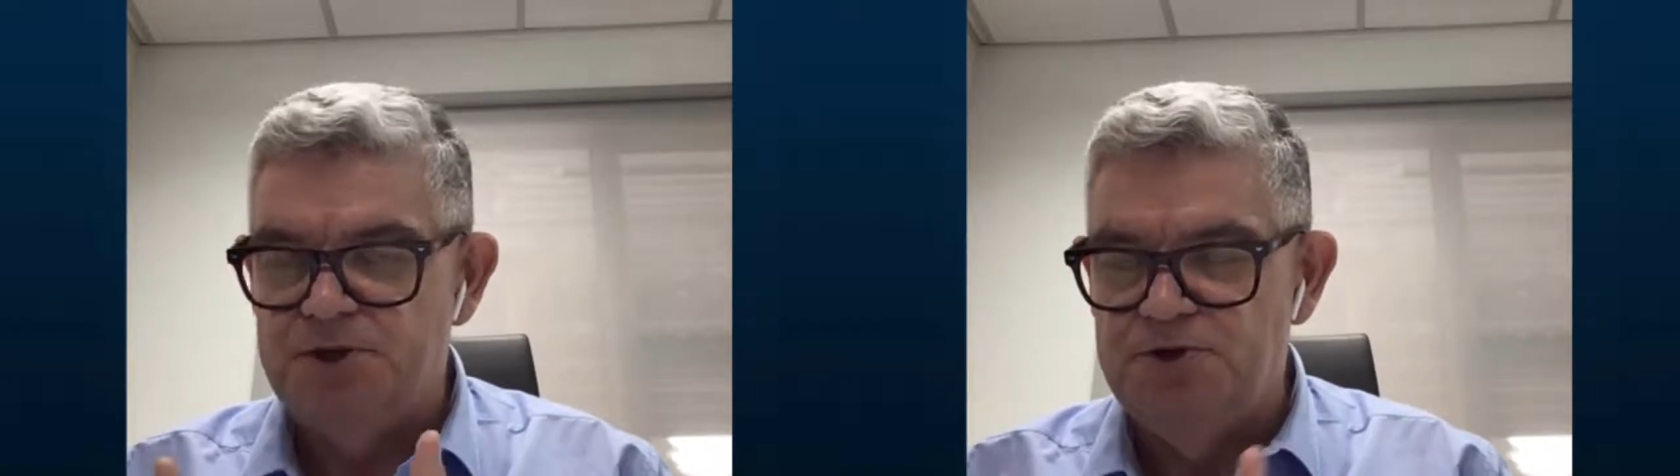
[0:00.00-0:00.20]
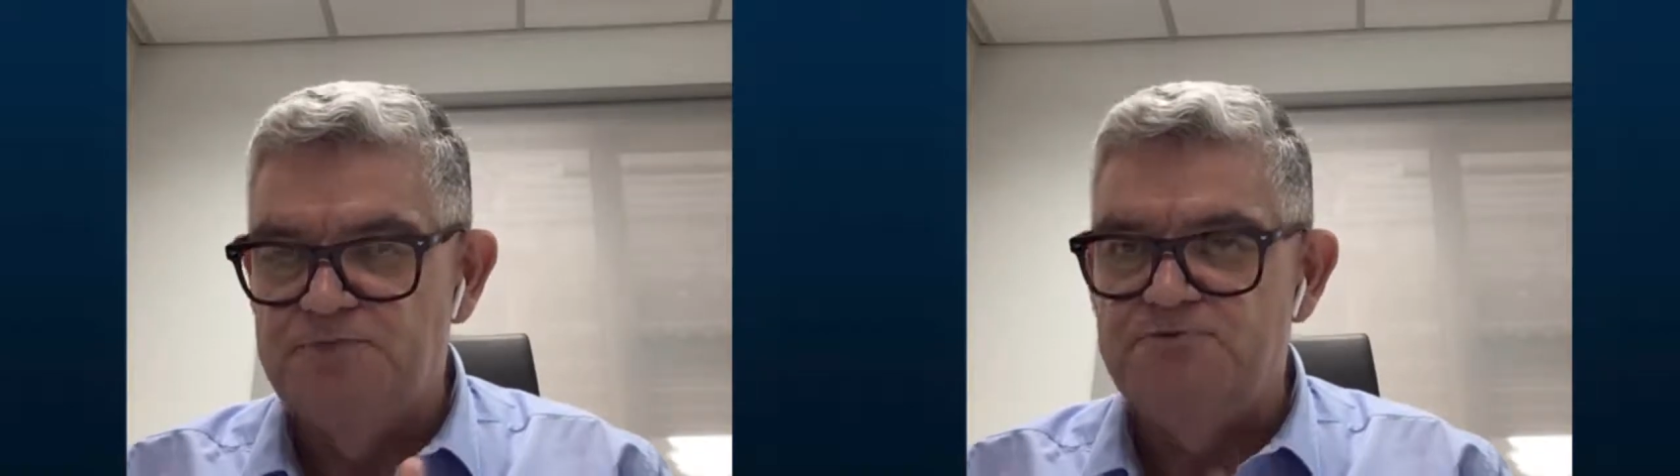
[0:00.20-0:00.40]

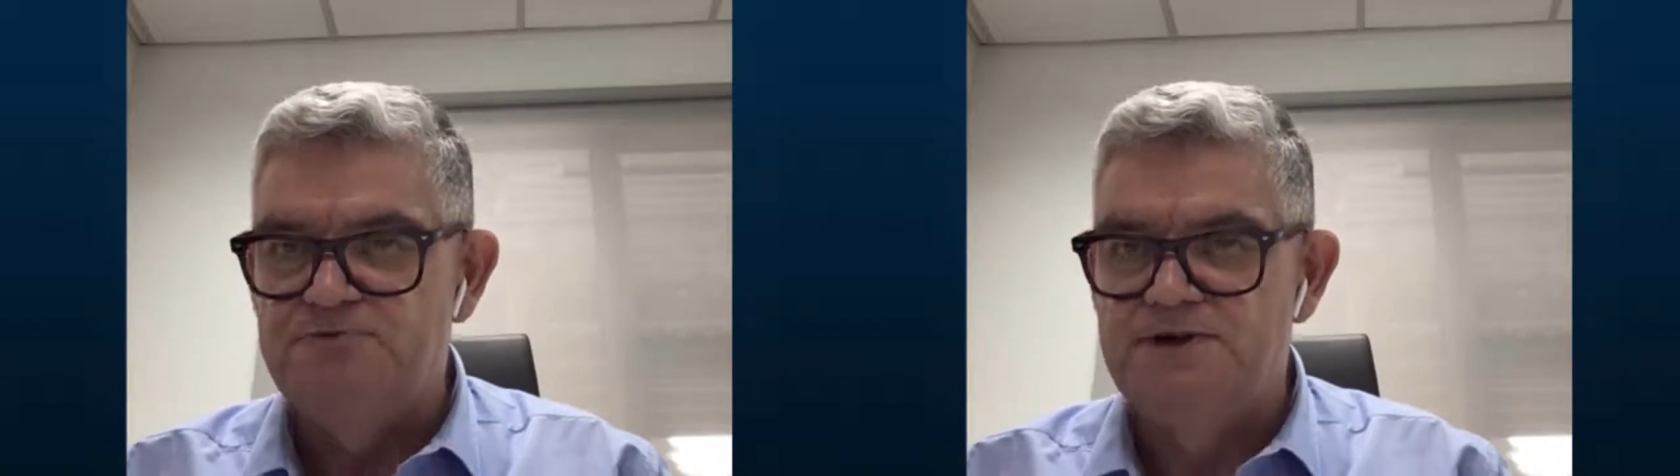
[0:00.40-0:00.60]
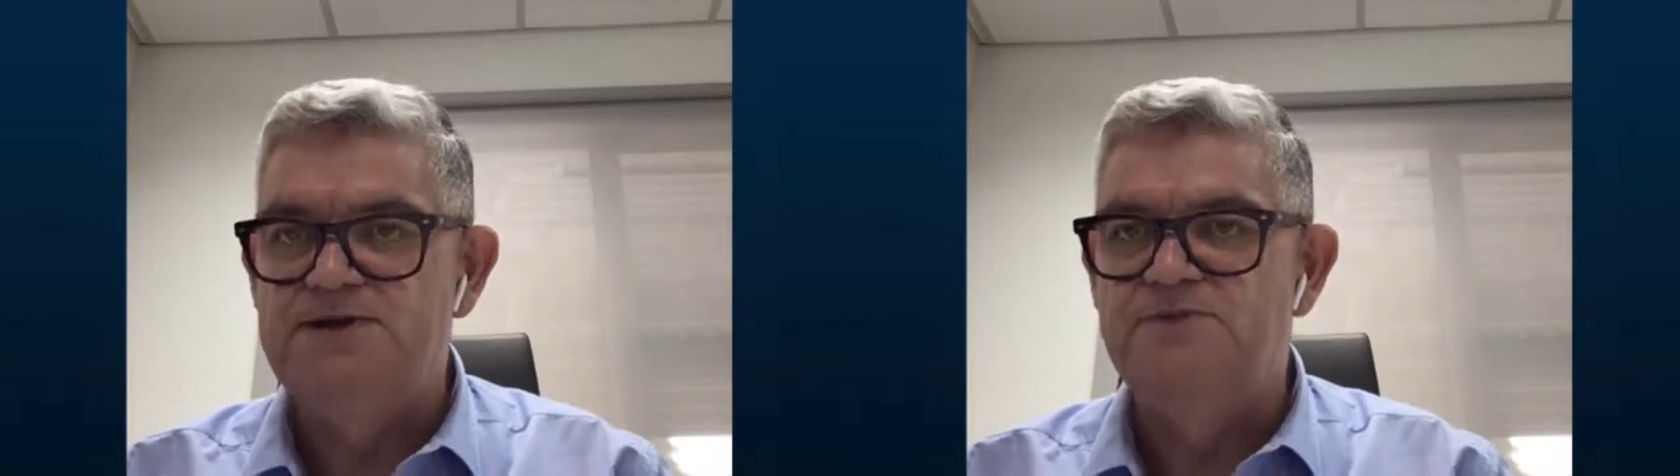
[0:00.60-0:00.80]
human
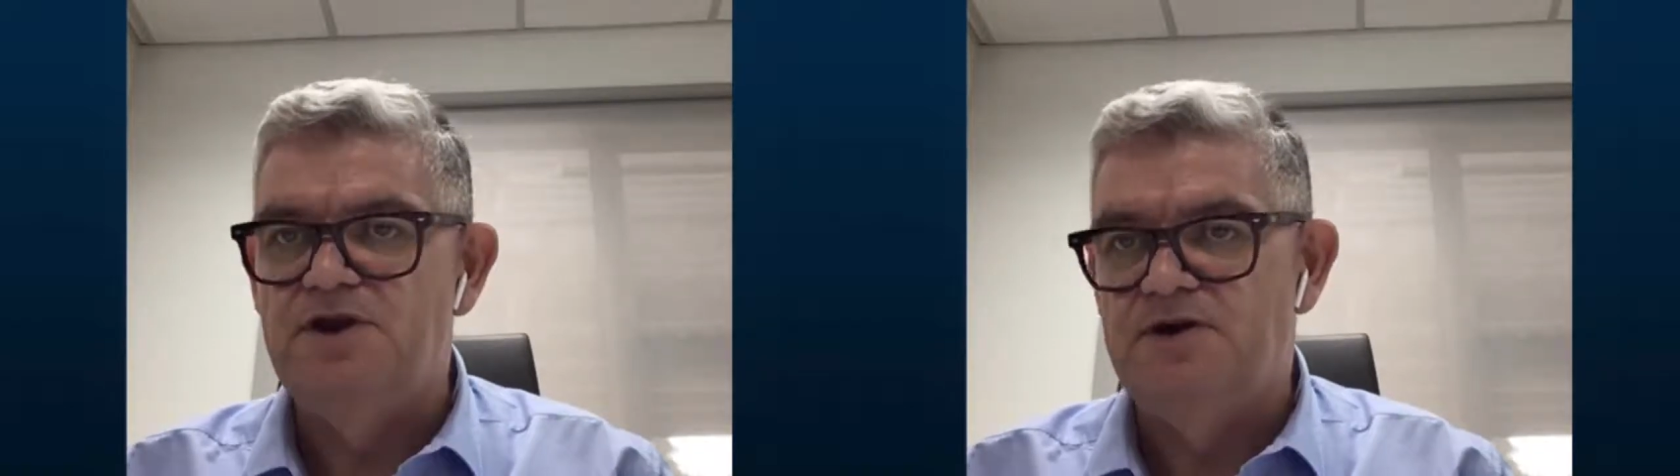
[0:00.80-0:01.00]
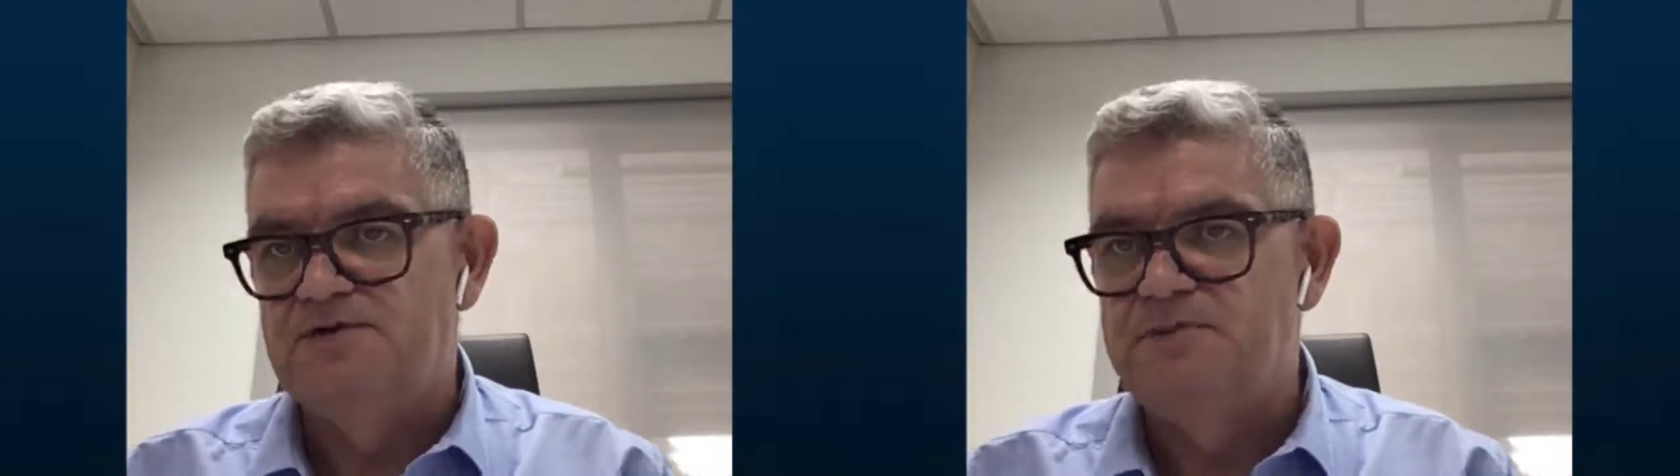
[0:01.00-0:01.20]

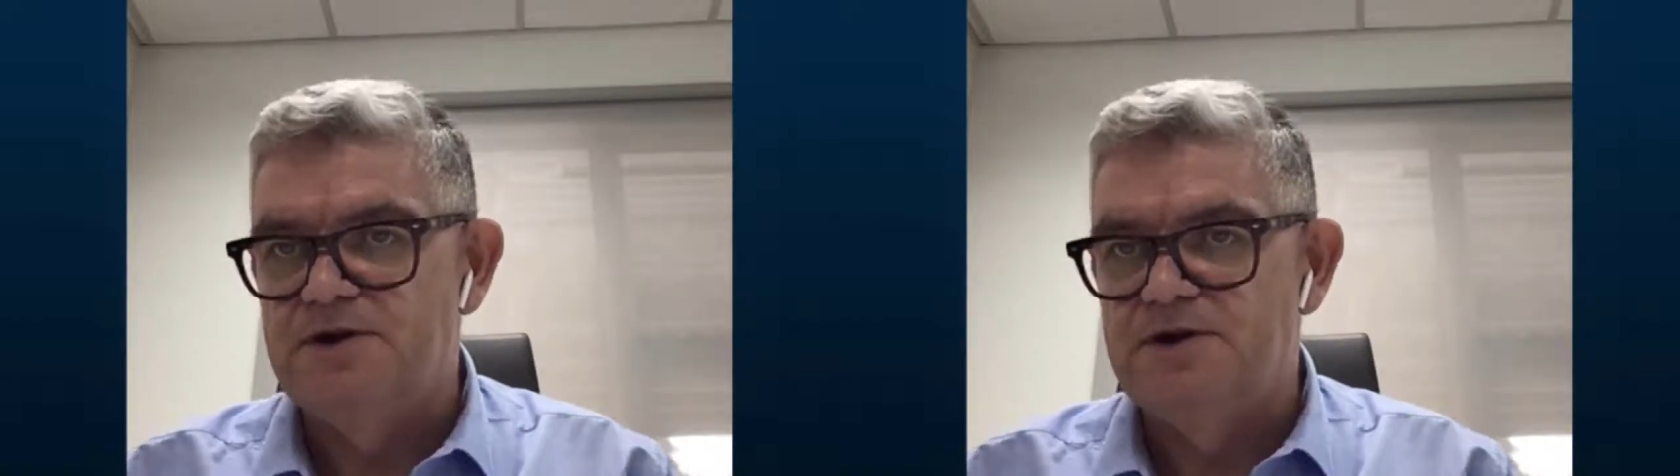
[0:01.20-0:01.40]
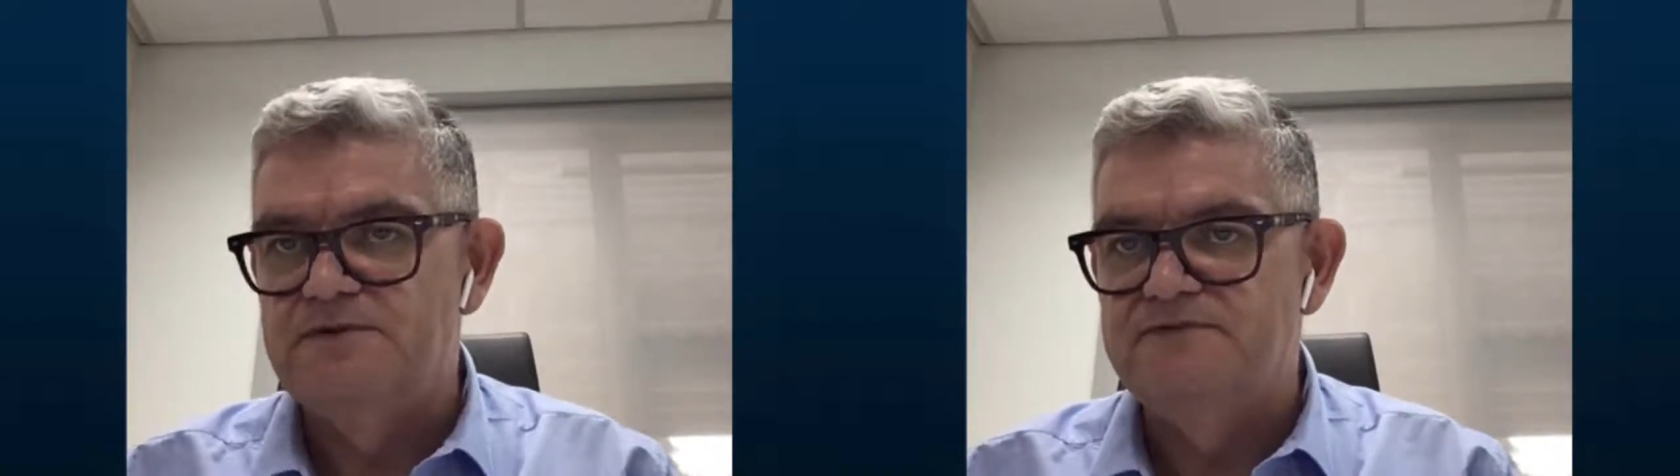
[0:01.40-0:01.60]
readable on the
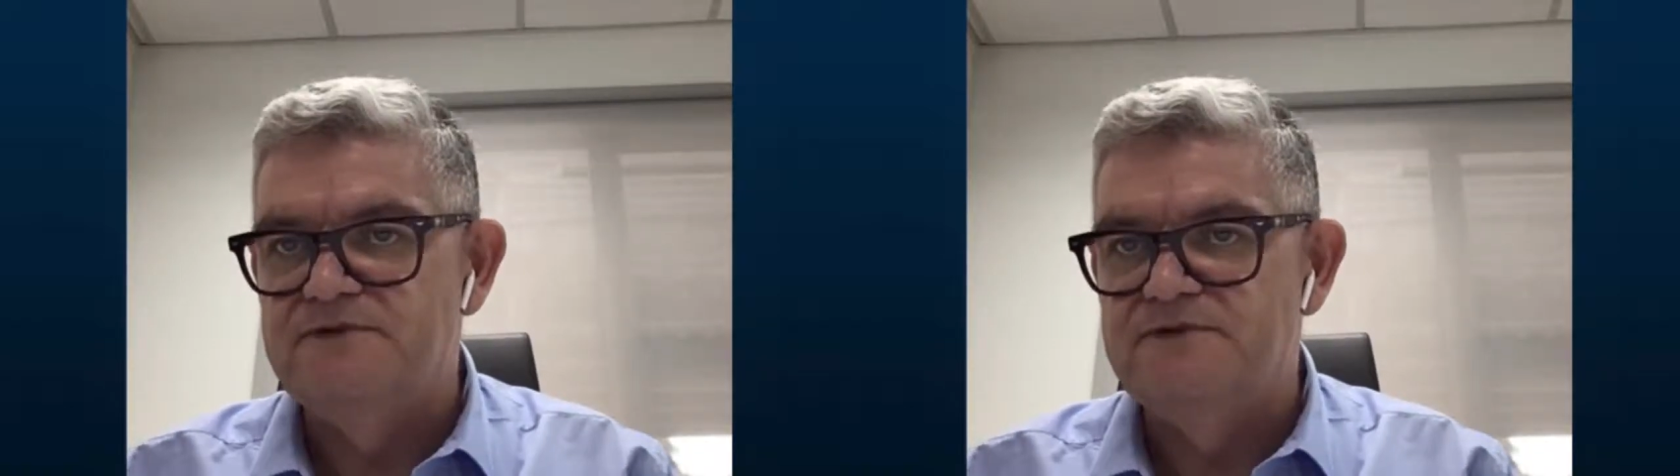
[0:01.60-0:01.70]
bottom of